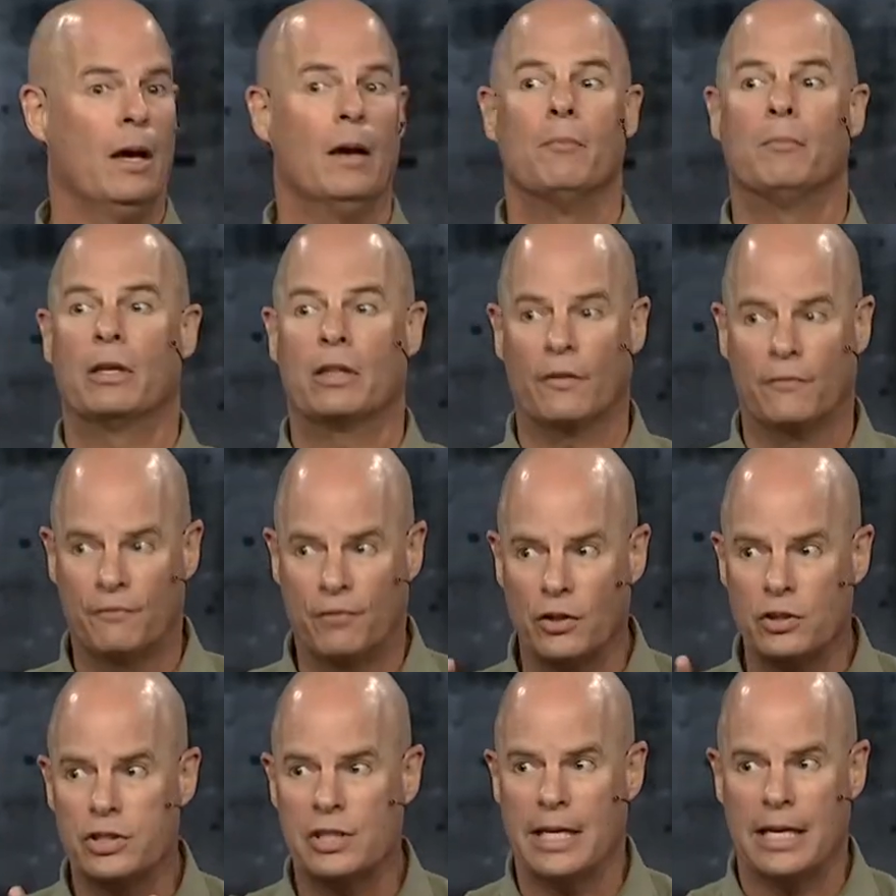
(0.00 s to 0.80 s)
But the
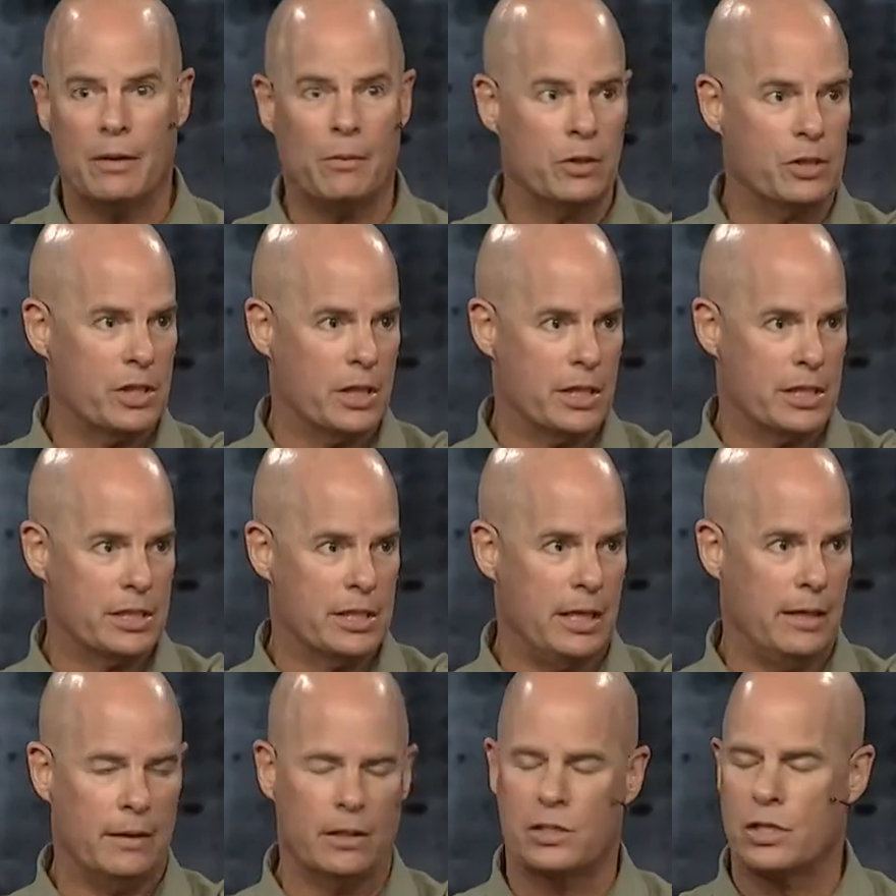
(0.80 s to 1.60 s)
first thing I want you to
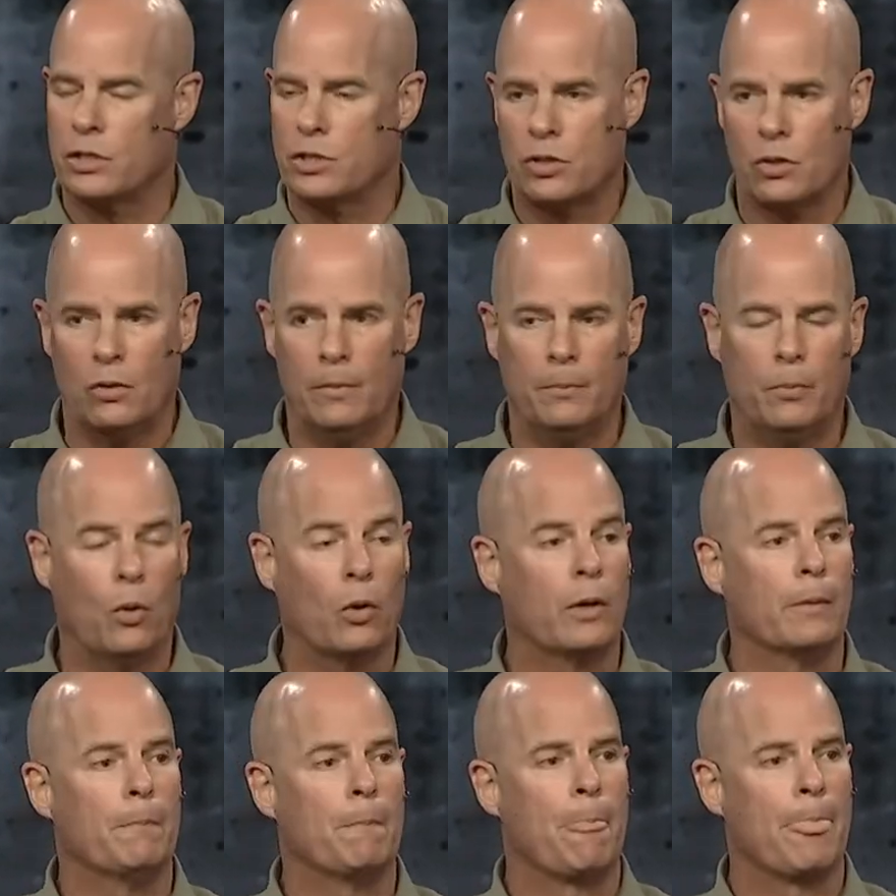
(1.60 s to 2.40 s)
see, this is so
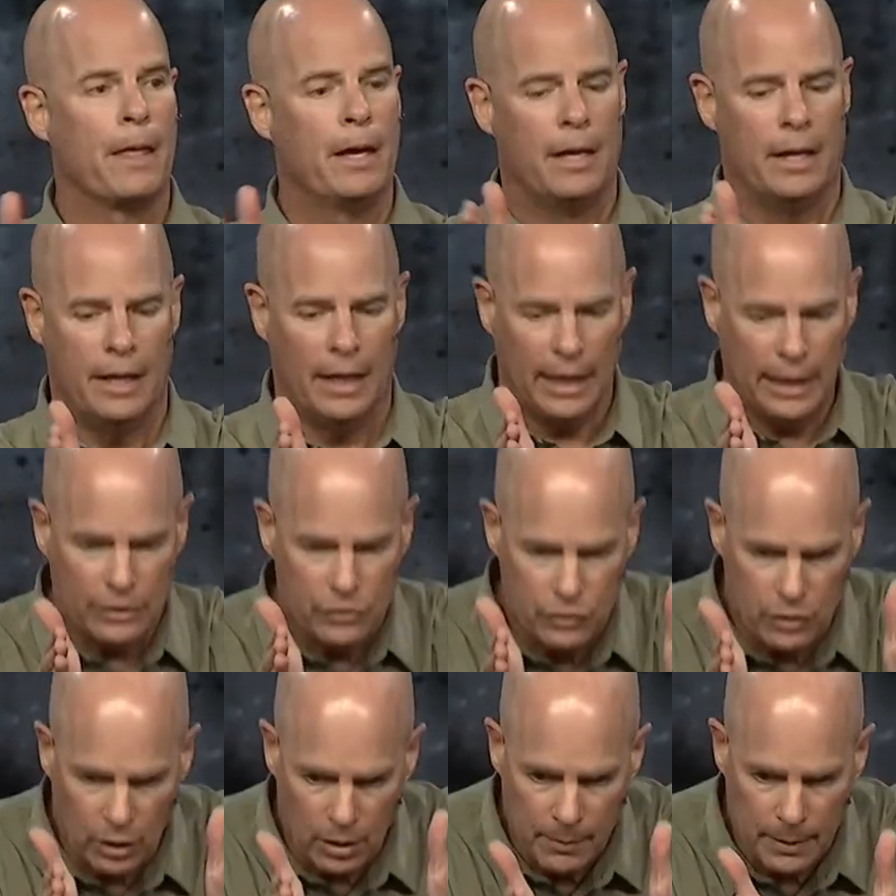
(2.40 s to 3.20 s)
important, it's
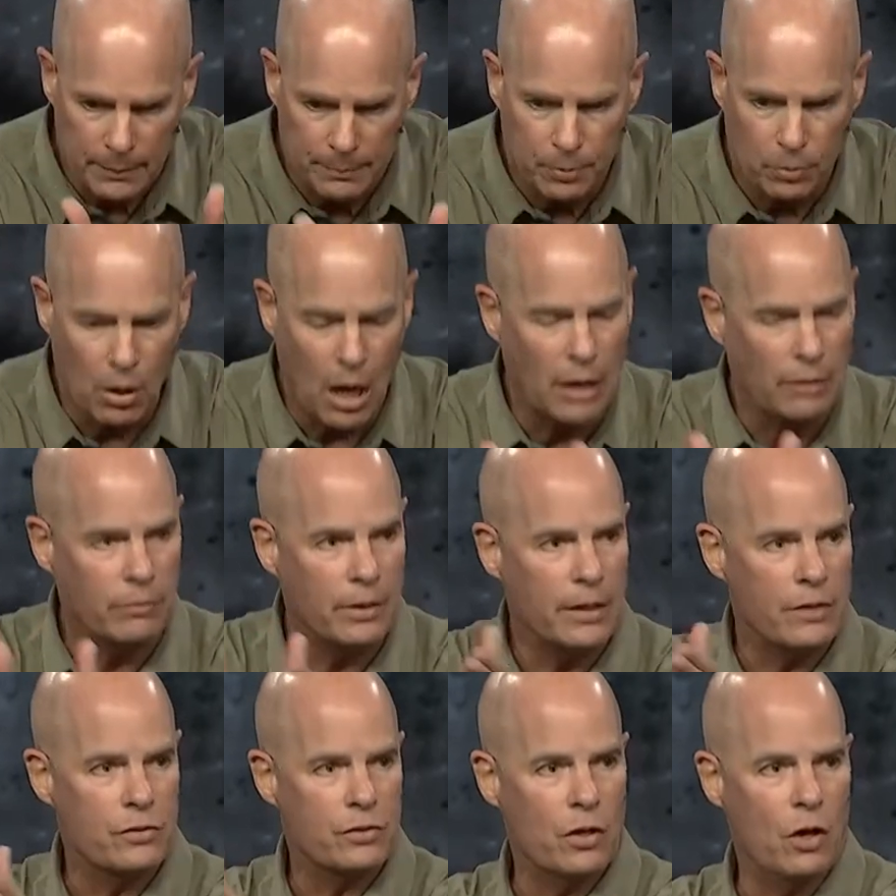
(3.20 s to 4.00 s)
going to be
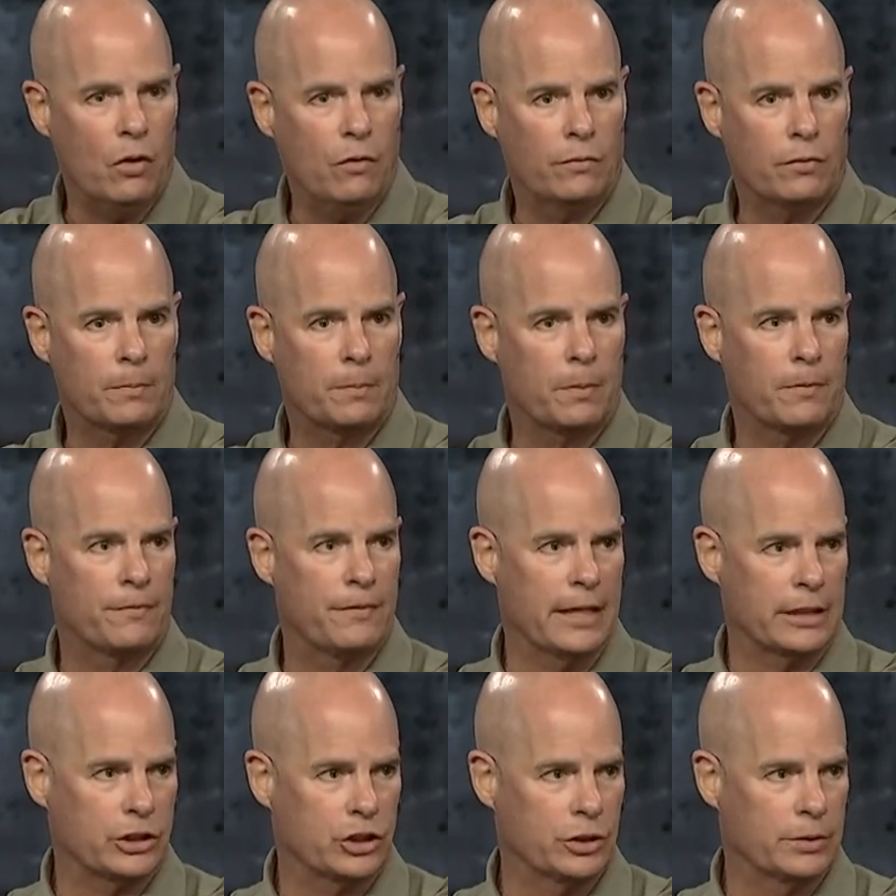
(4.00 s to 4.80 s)
progress over
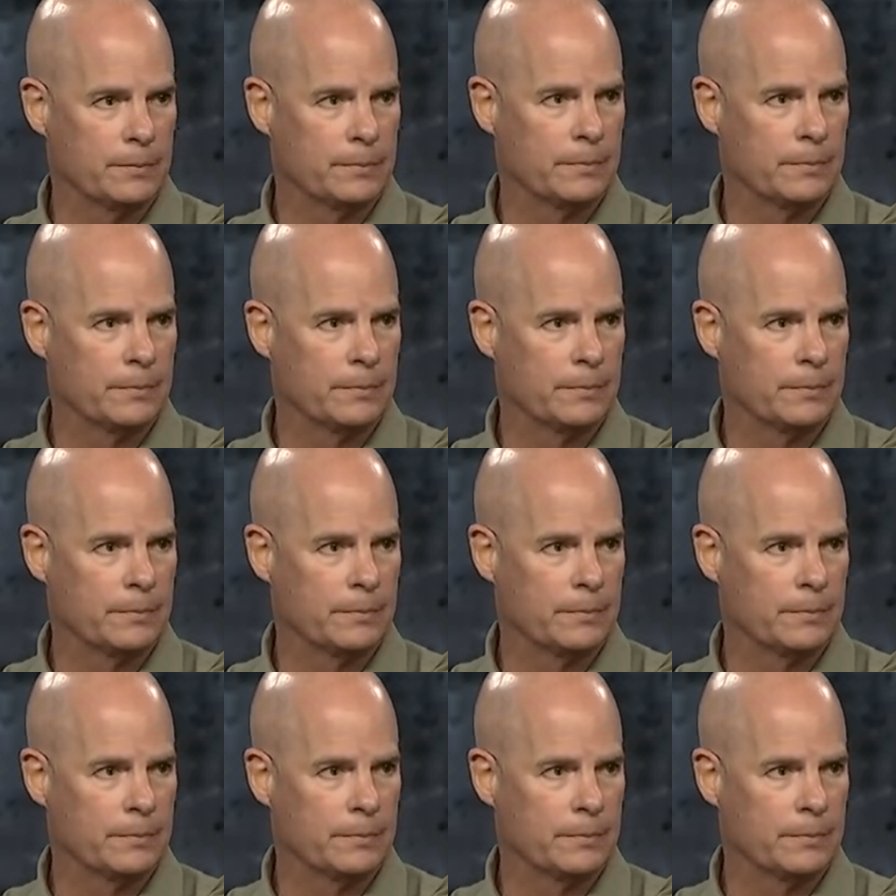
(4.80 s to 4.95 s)
perfection.